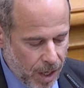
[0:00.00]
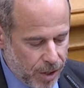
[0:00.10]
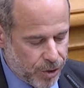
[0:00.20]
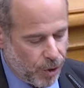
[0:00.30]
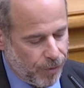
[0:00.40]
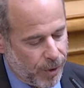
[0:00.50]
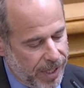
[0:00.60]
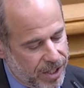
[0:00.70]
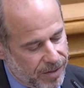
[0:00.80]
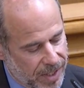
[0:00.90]
So for
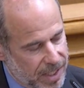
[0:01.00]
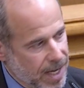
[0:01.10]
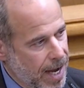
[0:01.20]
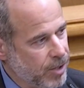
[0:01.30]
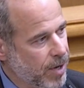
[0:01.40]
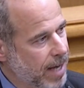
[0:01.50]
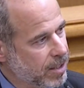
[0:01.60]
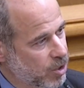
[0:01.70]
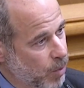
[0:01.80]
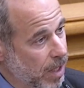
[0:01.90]
each of these
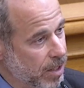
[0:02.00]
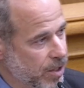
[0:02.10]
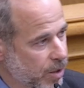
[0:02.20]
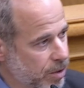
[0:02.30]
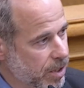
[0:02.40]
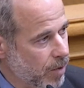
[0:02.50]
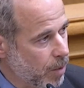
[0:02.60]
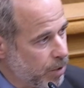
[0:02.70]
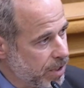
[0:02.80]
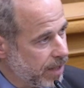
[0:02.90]
contracts, as well as those that
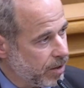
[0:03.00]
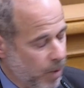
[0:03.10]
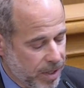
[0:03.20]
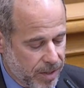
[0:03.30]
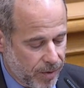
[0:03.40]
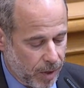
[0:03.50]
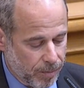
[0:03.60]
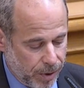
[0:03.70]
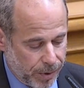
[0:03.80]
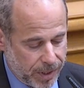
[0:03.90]
represent the rest of our
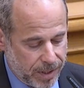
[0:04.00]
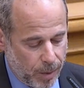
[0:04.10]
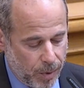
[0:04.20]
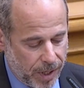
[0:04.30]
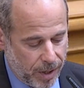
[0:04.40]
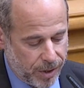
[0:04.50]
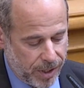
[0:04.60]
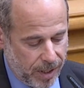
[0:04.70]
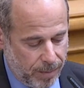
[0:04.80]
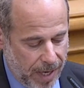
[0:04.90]
employees that were
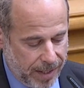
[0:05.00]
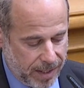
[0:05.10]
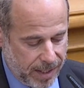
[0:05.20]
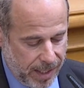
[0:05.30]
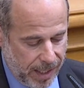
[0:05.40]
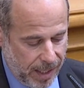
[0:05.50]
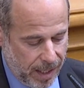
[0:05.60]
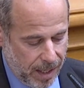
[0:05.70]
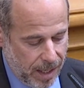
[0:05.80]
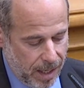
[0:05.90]
negotiated by the city,
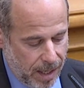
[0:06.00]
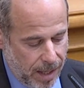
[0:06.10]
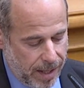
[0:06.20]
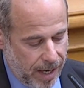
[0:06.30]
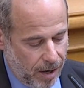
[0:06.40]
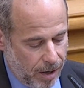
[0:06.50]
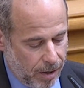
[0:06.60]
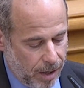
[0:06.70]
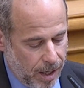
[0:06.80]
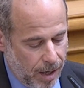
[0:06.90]
they
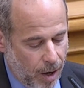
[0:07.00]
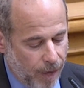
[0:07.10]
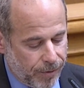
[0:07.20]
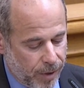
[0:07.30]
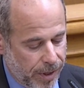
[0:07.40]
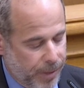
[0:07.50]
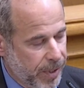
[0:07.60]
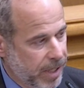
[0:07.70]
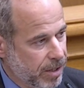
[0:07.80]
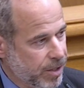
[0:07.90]
are all for a
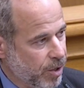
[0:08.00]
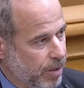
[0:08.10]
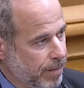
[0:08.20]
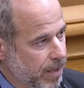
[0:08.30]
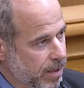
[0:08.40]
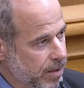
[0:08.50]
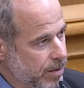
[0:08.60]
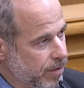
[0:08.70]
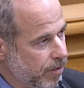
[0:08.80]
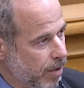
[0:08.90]
3-year term
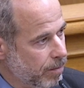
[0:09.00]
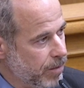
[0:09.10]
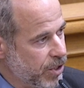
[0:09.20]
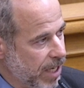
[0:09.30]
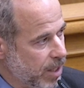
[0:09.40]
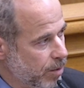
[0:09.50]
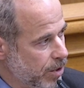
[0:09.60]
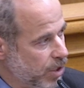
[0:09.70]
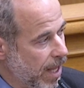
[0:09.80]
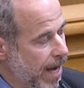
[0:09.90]
from
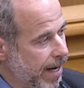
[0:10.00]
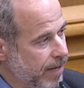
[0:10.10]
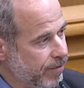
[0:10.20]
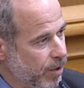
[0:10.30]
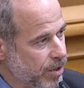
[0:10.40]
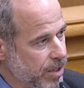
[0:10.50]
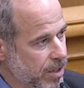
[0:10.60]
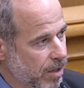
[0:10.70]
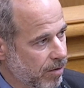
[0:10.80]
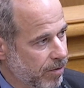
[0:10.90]
July
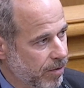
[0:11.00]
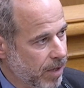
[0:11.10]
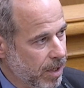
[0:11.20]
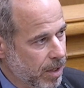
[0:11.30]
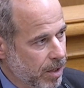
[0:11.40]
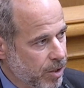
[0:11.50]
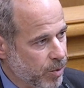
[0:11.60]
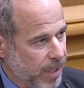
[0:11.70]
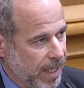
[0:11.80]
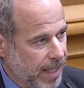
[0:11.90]
1st of
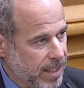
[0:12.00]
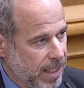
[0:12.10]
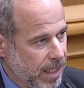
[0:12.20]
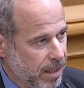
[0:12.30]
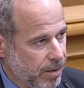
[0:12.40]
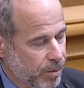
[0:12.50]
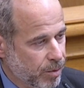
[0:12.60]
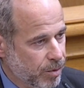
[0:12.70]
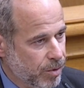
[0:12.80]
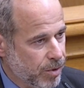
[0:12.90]
2019
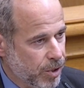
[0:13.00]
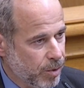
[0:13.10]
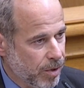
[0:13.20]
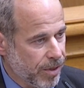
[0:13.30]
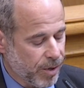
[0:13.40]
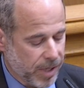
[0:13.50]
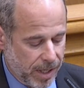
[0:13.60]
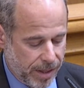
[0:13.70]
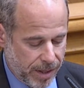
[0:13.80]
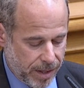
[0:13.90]
through June
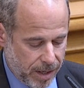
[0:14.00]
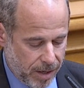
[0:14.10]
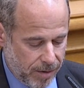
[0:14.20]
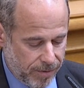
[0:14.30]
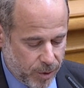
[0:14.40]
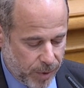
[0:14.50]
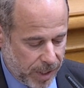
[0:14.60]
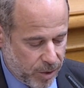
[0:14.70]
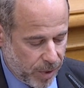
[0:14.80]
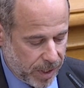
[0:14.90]
30th of
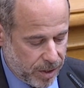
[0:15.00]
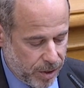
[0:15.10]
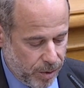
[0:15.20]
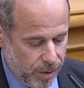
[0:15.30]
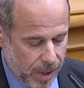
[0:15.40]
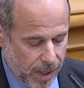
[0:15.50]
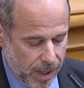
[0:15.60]
2022.